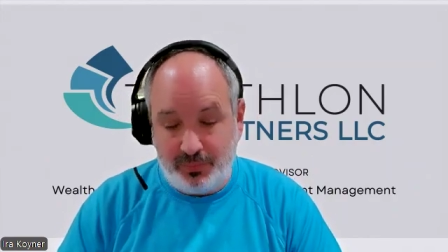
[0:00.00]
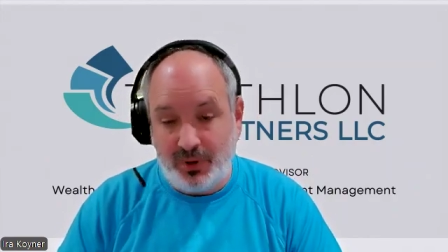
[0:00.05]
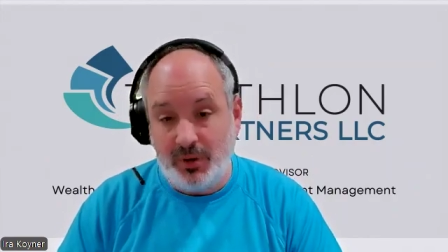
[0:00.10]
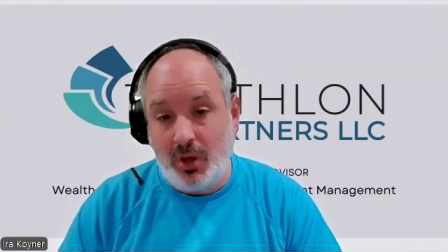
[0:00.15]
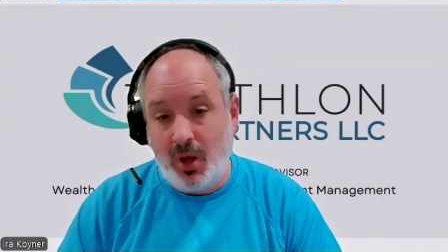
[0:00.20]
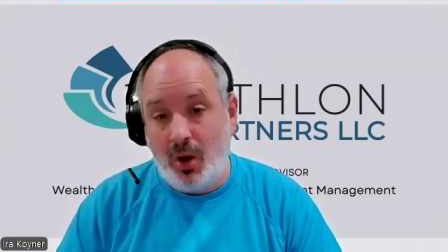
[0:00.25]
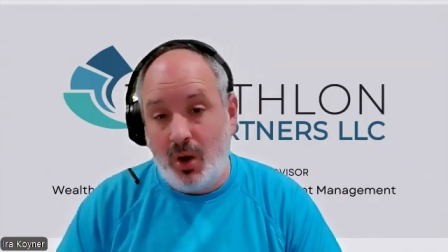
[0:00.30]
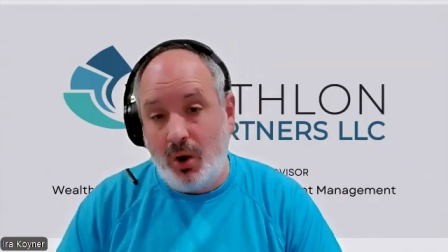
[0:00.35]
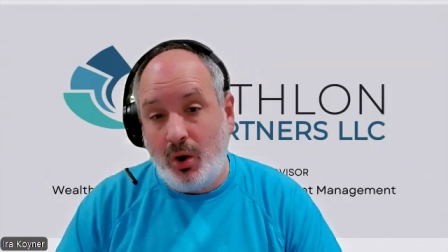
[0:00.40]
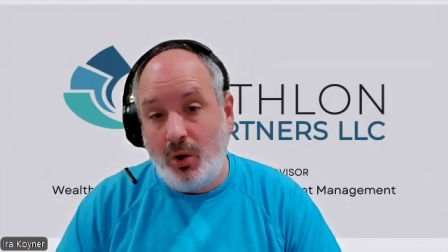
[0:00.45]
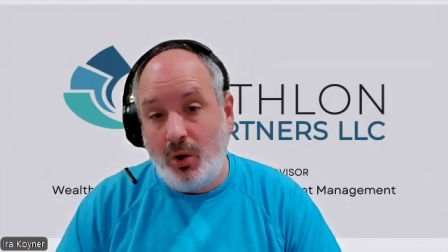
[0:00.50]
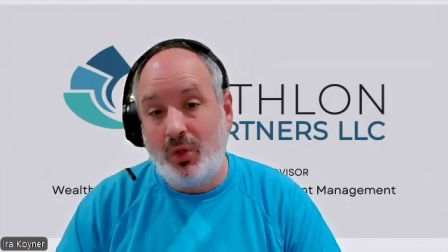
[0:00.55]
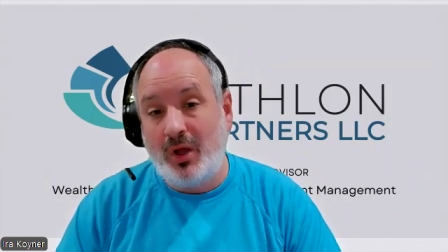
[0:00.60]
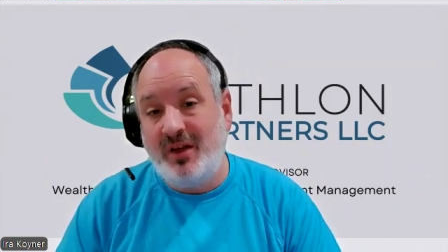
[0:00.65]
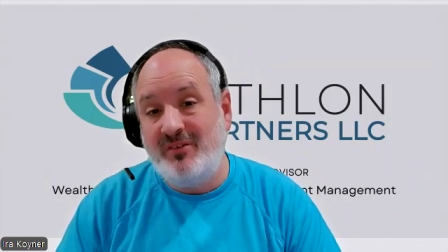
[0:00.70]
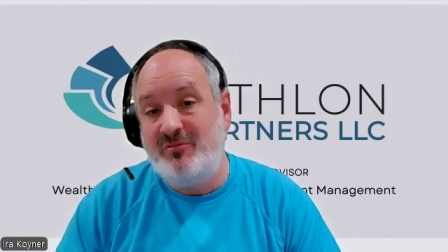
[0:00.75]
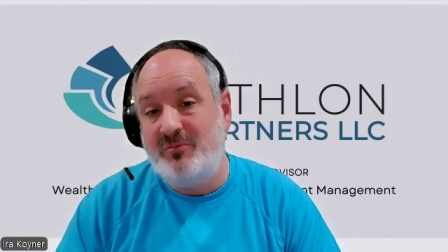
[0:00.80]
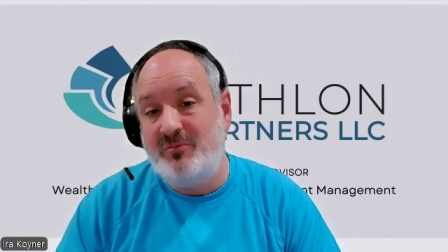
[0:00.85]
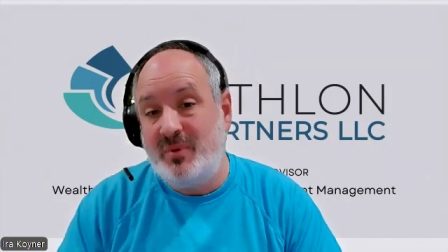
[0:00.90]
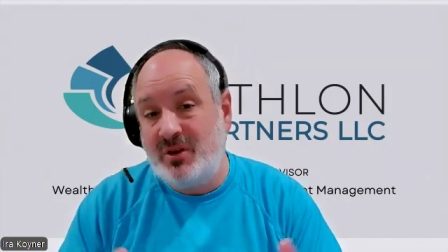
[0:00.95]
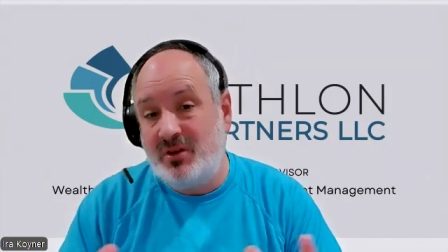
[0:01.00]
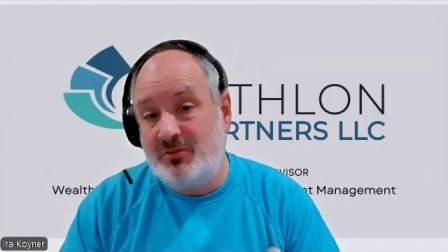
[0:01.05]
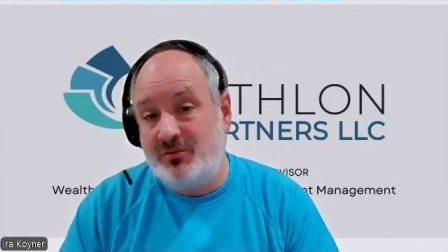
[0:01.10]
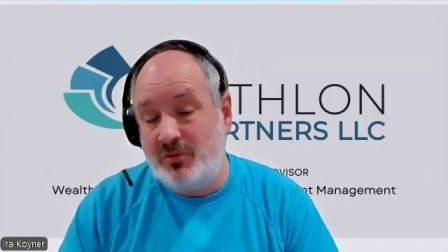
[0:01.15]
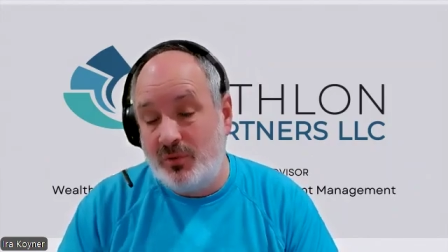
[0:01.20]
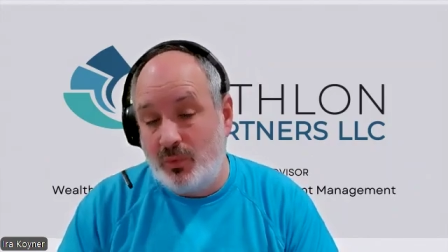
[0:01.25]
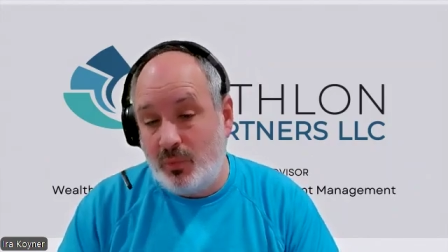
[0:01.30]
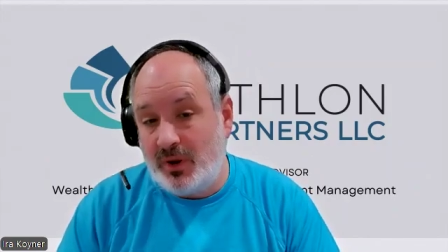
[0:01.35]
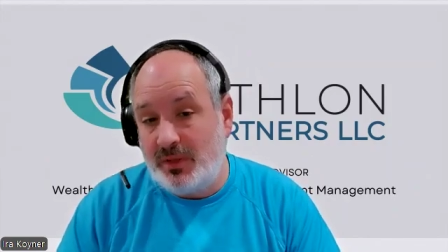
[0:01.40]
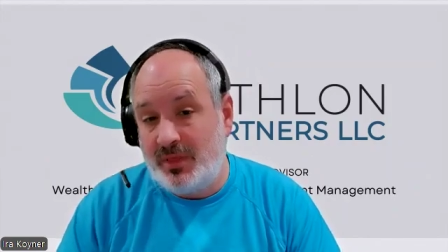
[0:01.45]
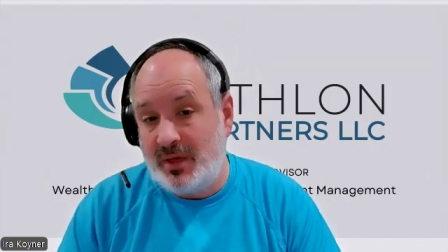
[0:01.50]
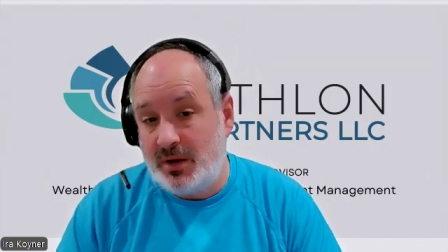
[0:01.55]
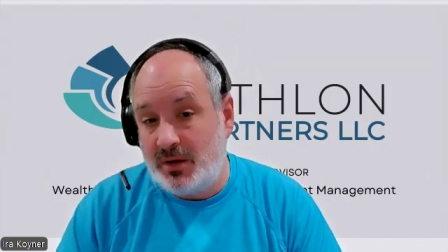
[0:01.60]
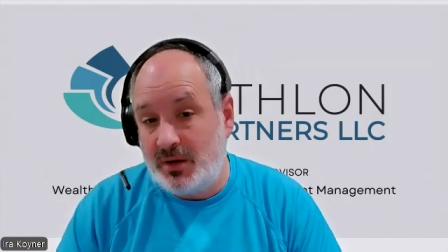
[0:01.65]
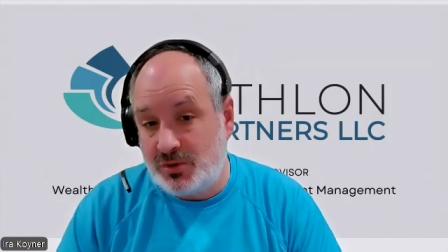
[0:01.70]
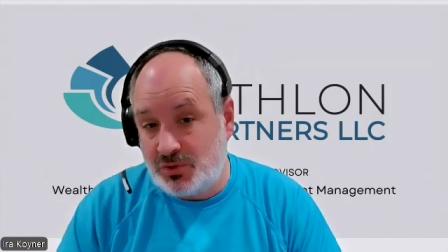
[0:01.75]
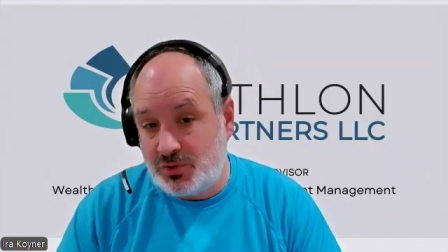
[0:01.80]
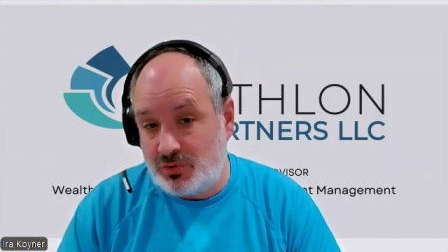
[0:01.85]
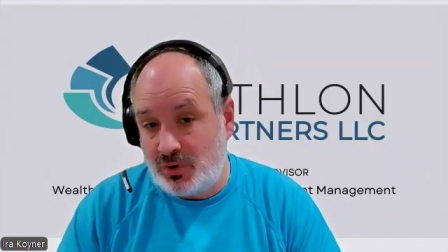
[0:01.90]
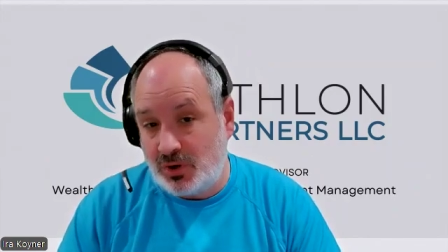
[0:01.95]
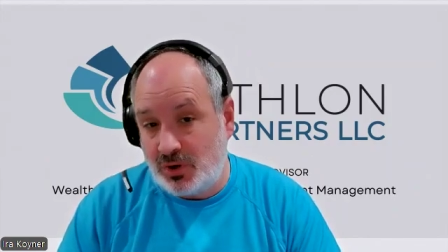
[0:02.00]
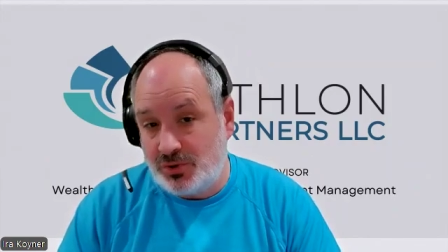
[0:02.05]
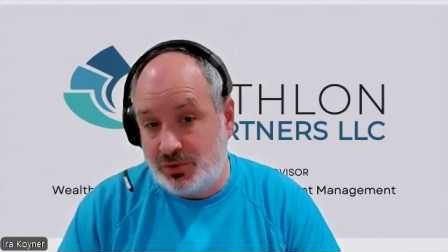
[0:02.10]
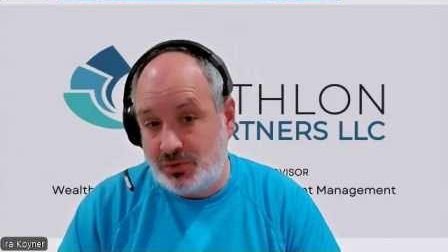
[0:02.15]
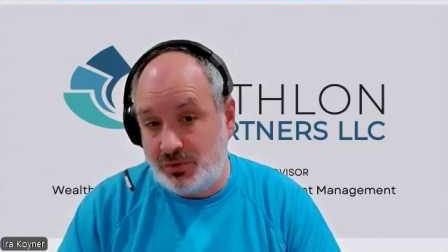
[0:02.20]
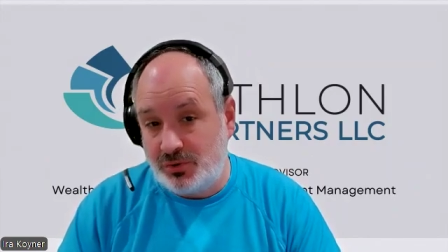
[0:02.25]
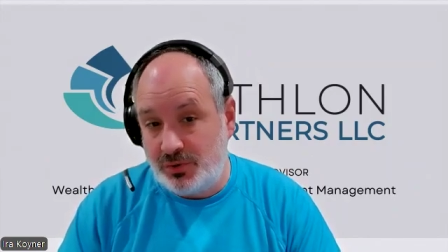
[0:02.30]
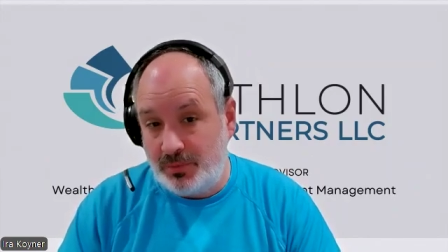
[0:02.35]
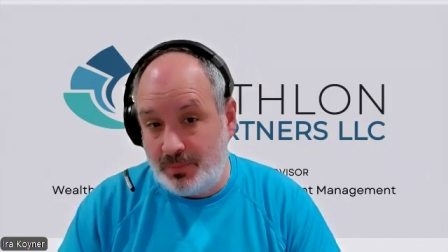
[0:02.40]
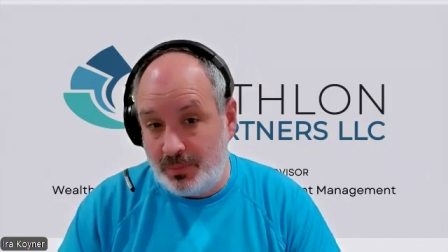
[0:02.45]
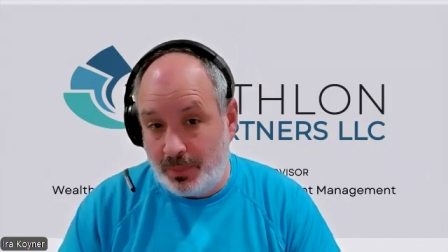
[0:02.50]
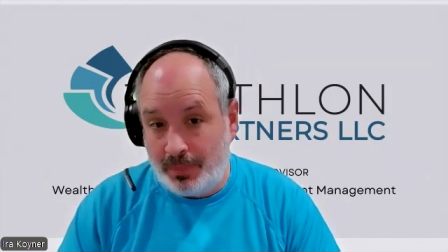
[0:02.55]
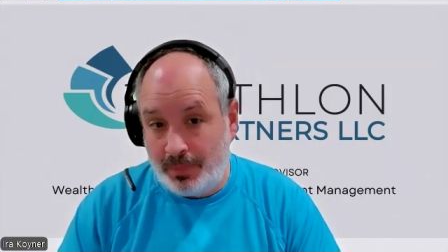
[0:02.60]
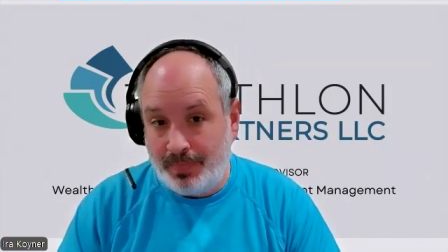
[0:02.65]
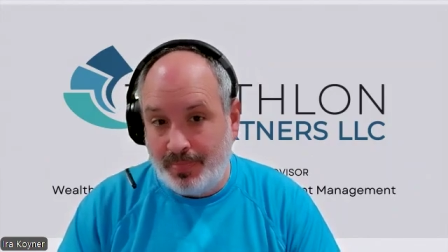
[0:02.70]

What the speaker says: But whole life, because of the way that it's structured,